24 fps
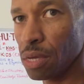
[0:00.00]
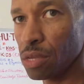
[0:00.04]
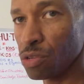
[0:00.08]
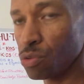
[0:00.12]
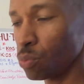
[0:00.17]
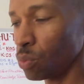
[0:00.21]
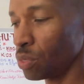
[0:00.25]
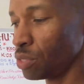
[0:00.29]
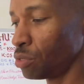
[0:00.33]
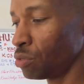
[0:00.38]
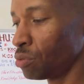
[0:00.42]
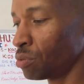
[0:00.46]

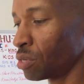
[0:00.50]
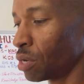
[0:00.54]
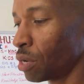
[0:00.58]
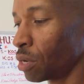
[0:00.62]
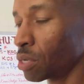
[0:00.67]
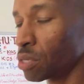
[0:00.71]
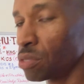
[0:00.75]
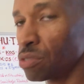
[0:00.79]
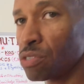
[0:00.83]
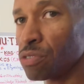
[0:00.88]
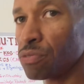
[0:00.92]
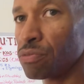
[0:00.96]
is when you're
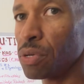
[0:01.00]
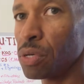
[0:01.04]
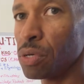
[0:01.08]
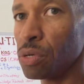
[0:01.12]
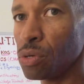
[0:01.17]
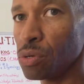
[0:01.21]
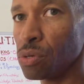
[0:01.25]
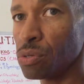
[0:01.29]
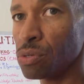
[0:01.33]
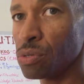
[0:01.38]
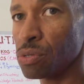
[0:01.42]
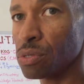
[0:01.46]
talking
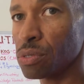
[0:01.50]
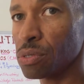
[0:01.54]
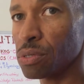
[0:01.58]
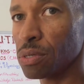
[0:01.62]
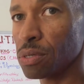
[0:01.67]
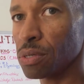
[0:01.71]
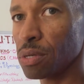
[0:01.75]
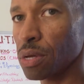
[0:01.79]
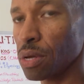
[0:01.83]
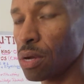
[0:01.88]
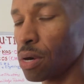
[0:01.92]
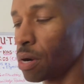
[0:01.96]
spheres.
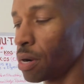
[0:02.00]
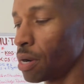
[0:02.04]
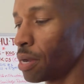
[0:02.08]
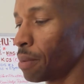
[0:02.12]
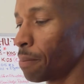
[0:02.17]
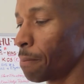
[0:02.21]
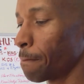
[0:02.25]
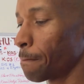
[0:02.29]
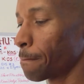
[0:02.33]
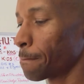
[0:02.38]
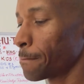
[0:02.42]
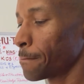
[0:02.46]
All
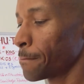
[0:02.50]
right,